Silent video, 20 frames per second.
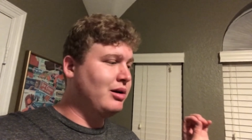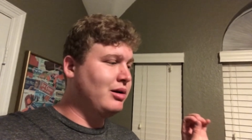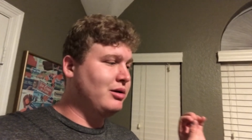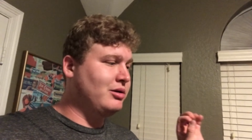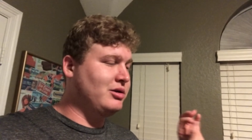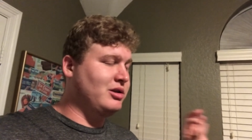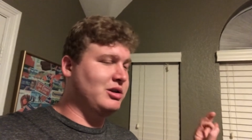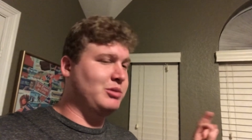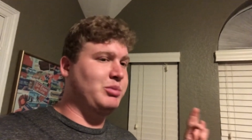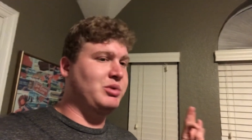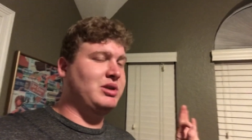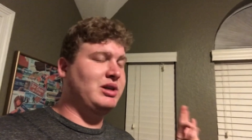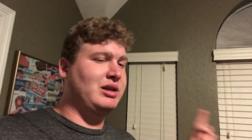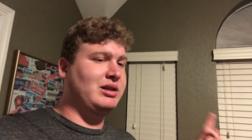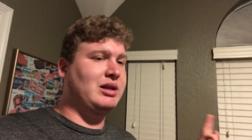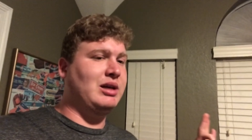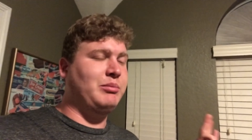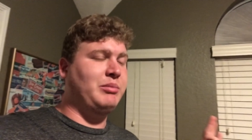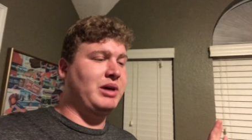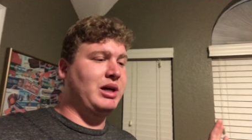She has to protect
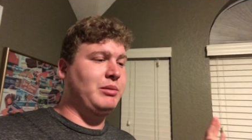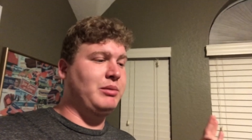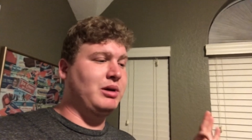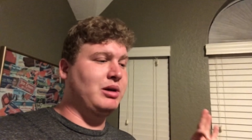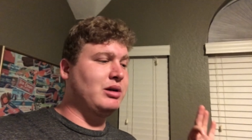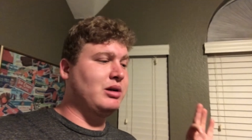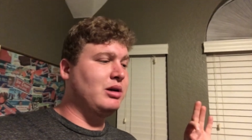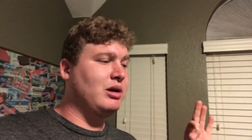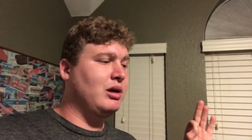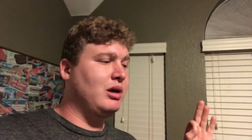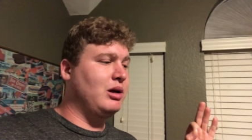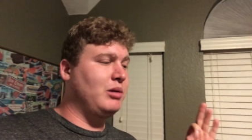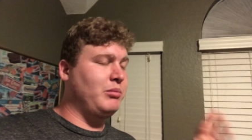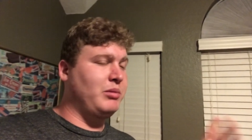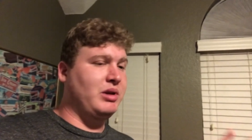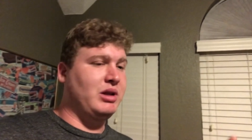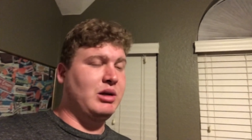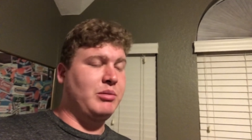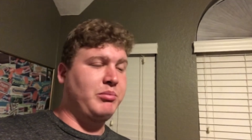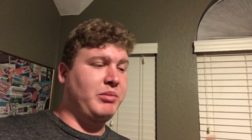that baby,
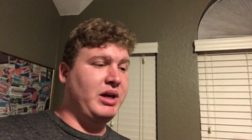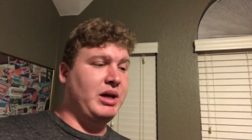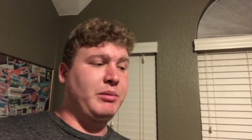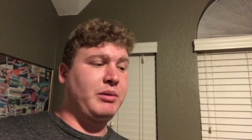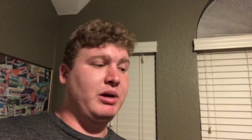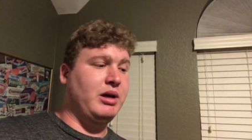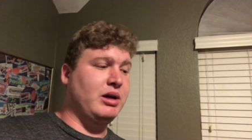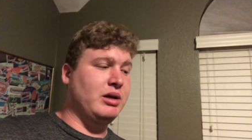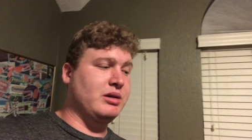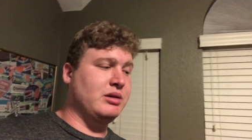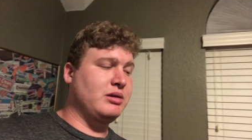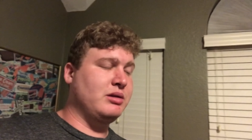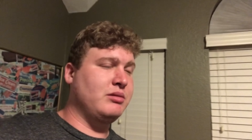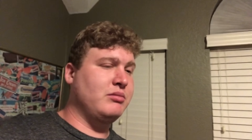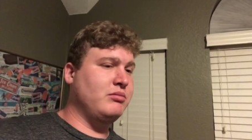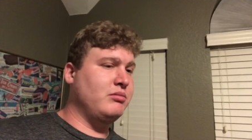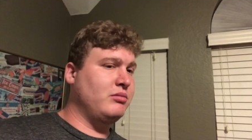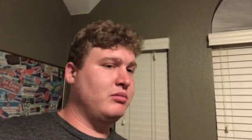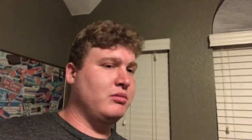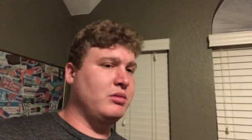but the baby is
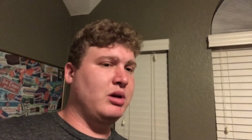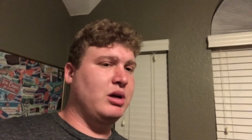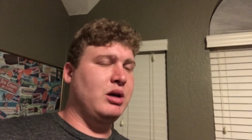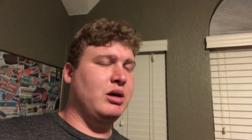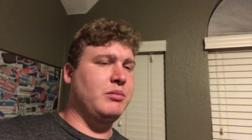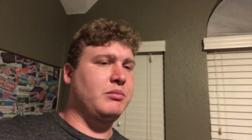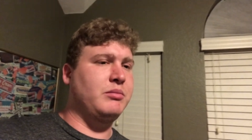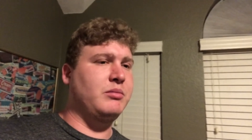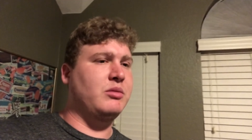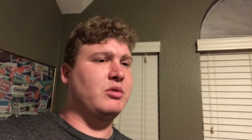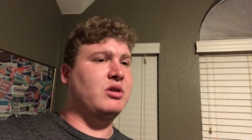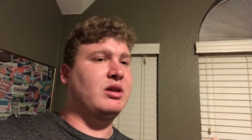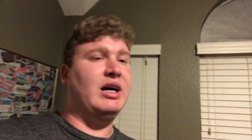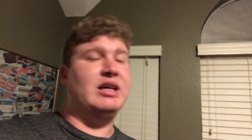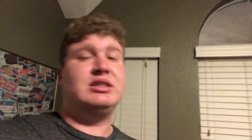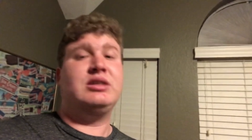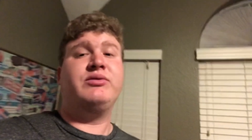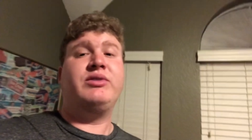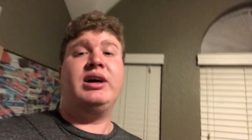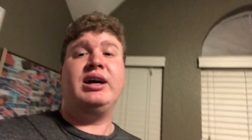um,
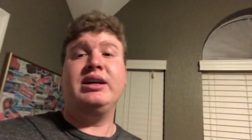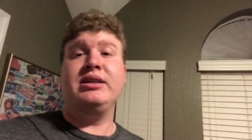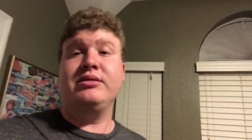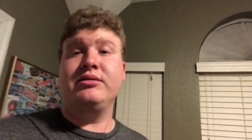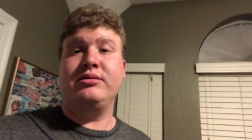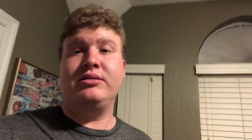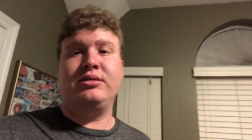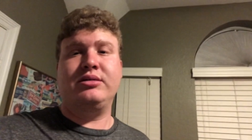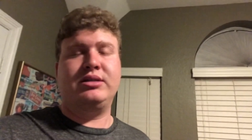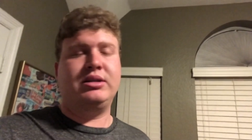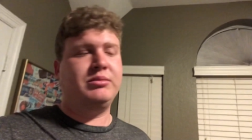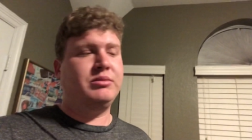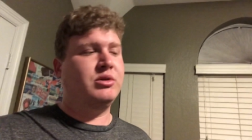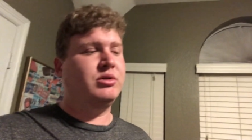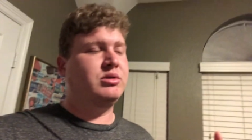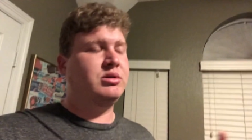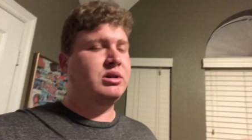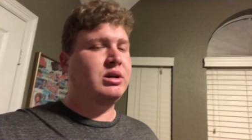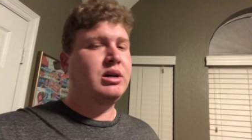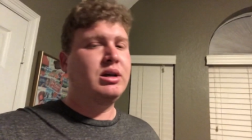classified to some of those
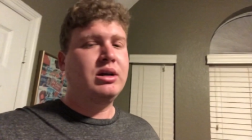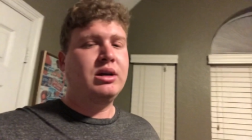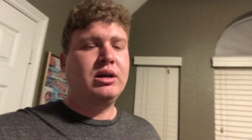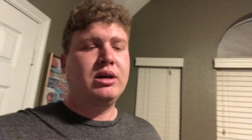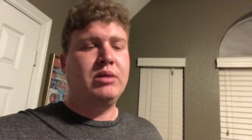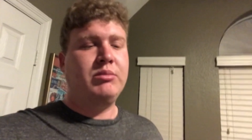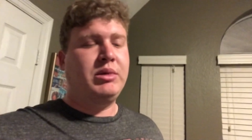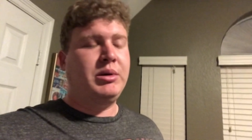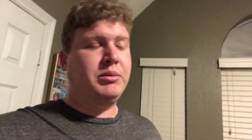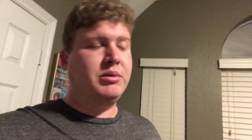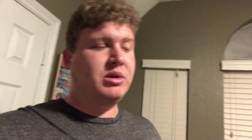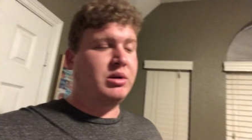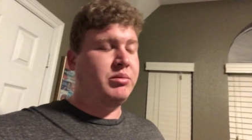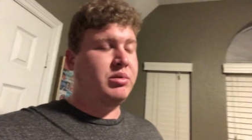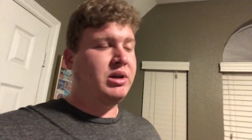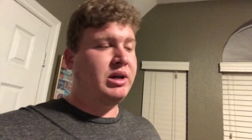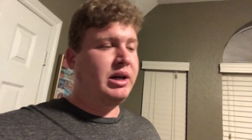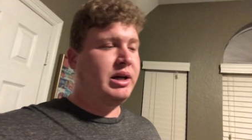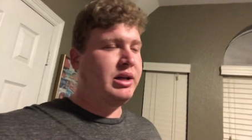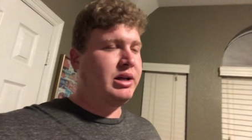people on the
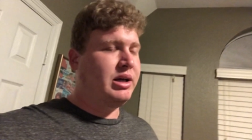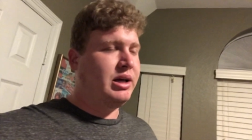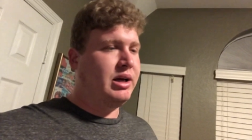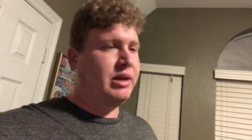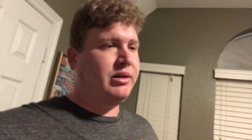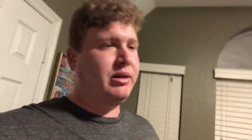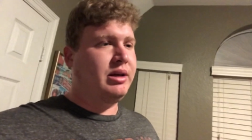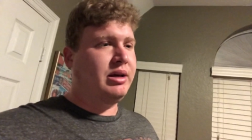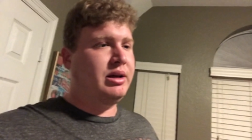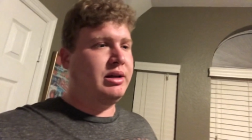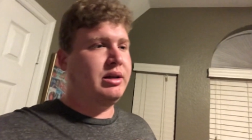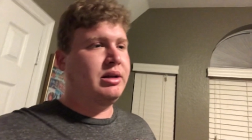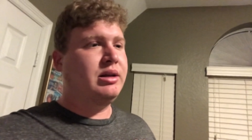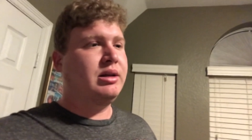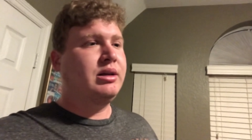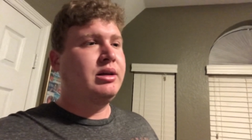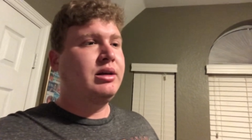plane, and then